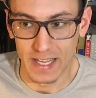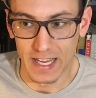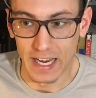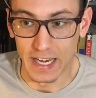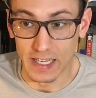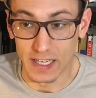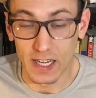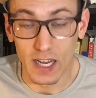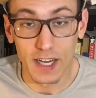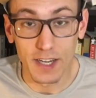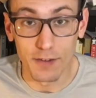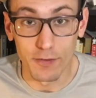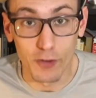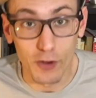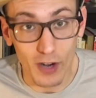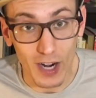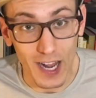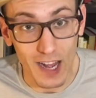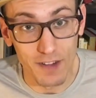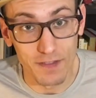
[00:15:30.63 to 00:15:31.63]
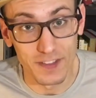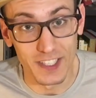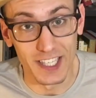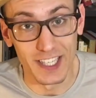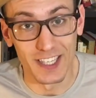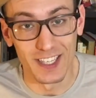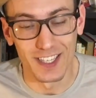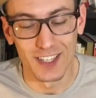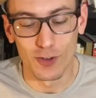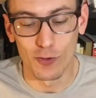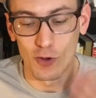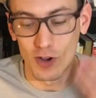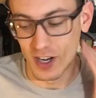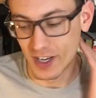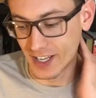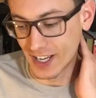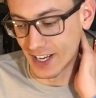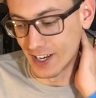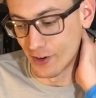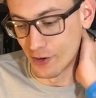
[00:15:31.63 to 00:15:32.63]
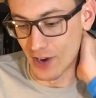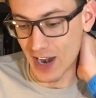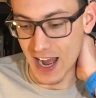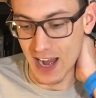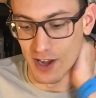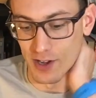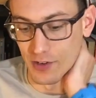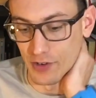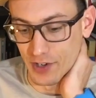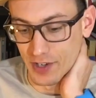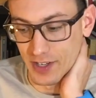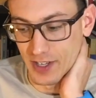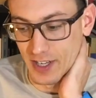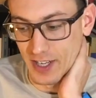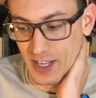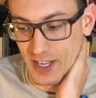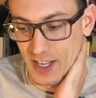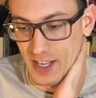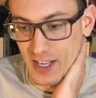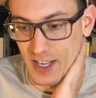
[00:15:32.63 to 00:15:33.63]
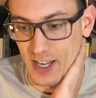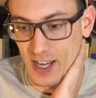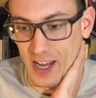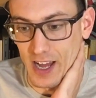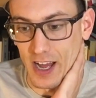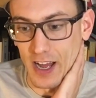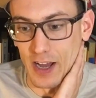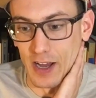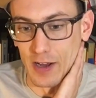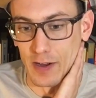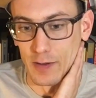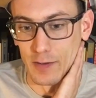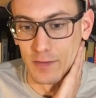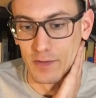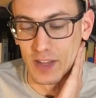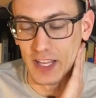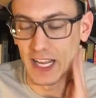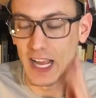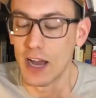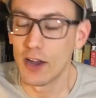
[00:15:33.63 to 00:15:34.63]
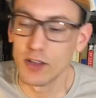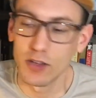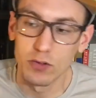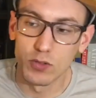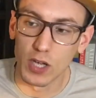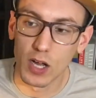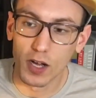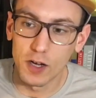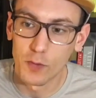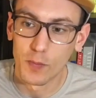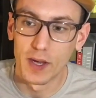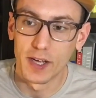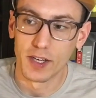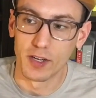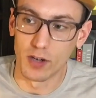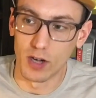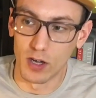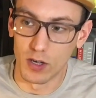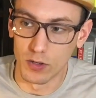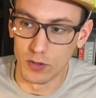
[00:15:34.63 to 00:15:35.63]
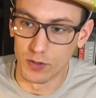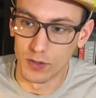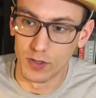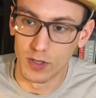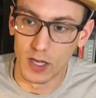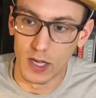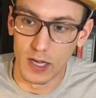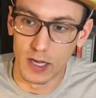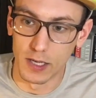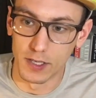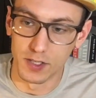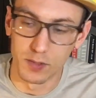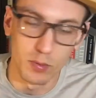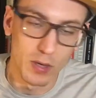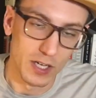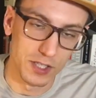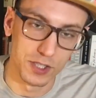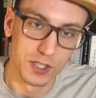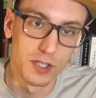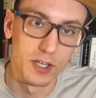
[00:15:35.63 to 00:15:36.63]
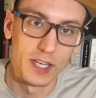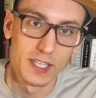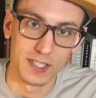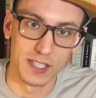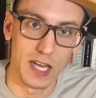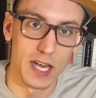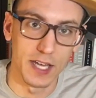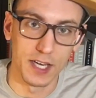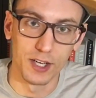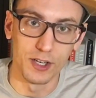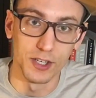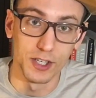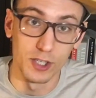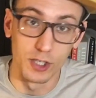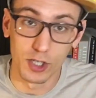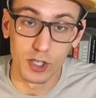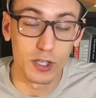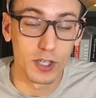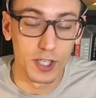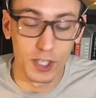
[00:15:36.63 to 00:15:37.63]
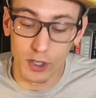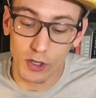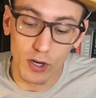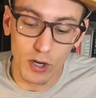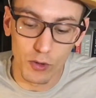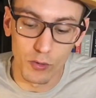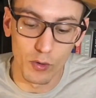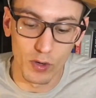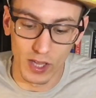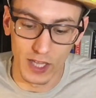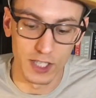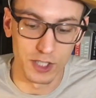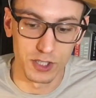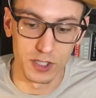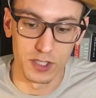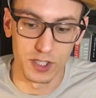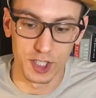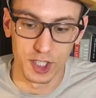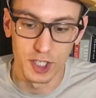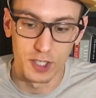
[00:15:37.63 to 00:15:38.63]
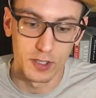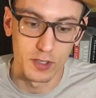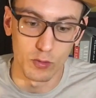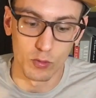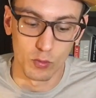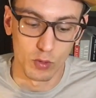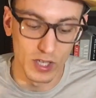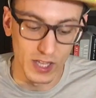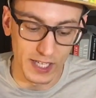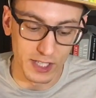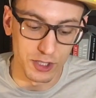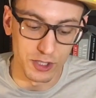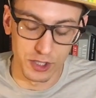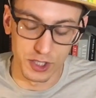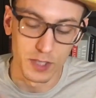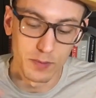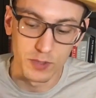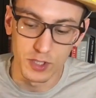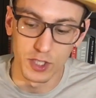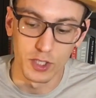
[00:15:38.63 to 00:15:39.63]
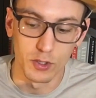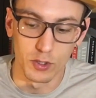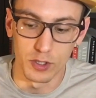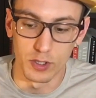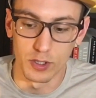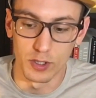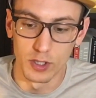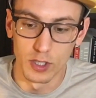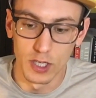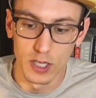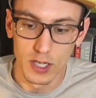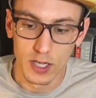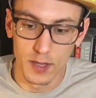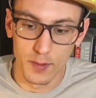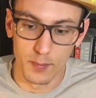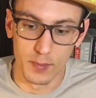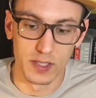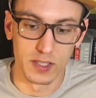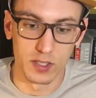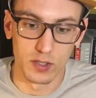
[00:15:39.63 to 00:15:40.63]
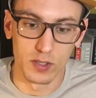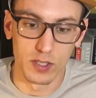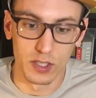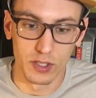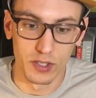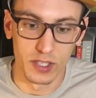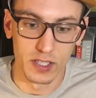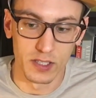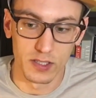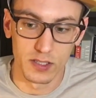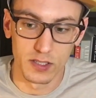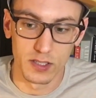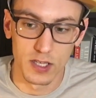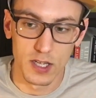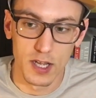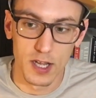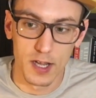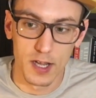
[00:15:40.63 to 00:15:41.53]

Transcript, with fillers: and kind of crafty walking around of like how you talk about your own uh, depression or anxiety, or your your own relationship relationship to your mental illness